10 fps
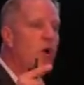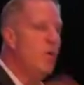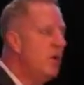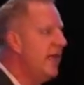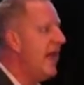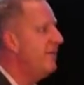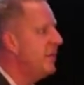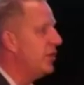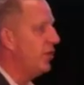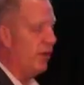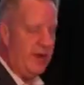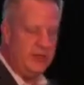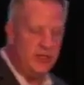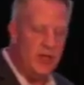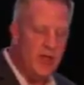who will have the
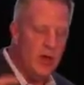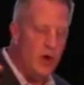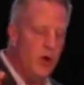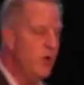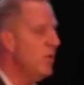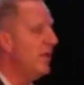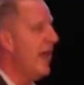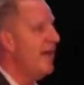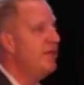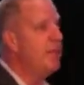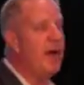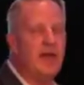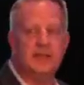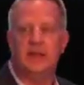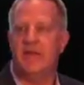courage, who will have the
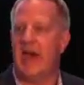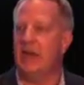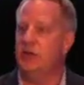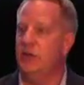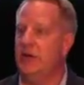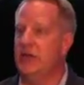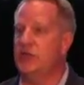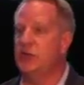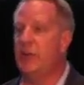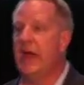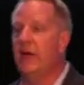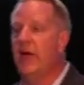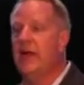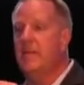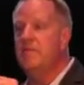positive attitude and
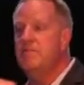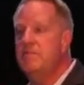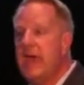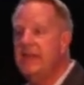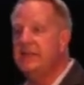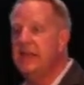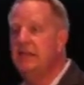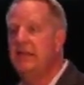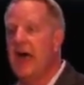inspire an amazing